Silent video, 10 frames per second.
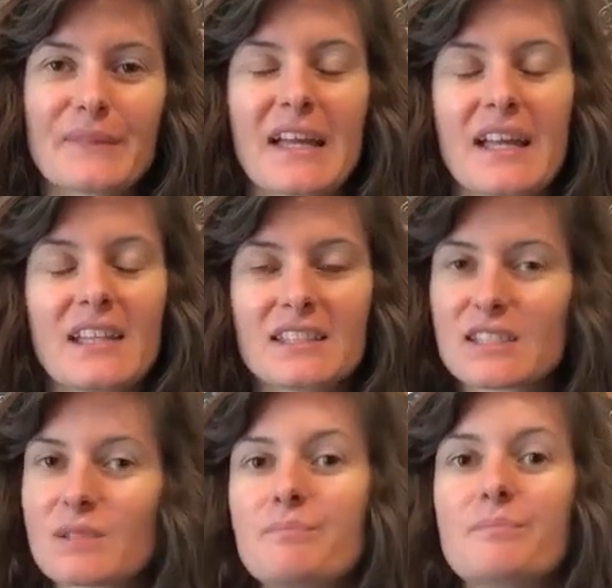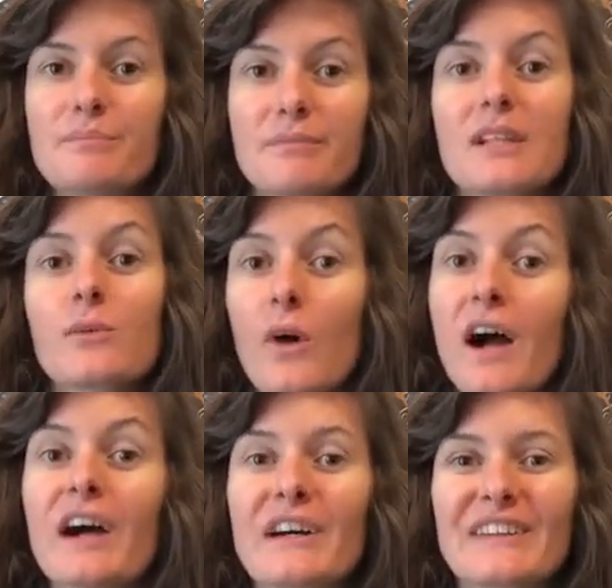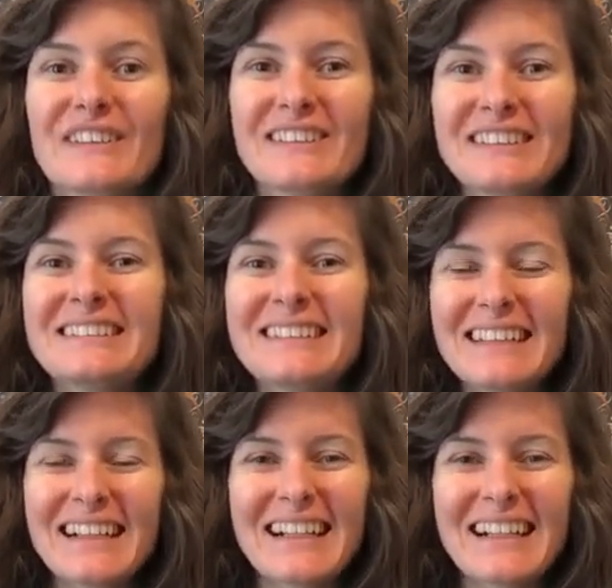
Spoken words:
It's been a while.